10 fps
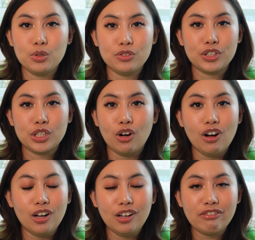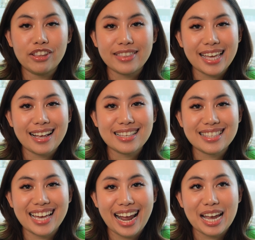over all the
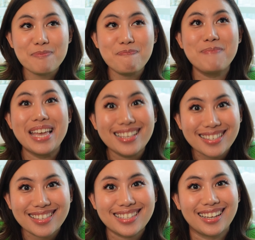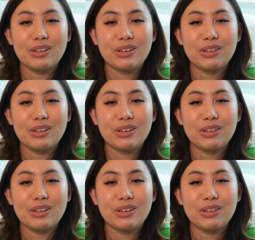things that I missed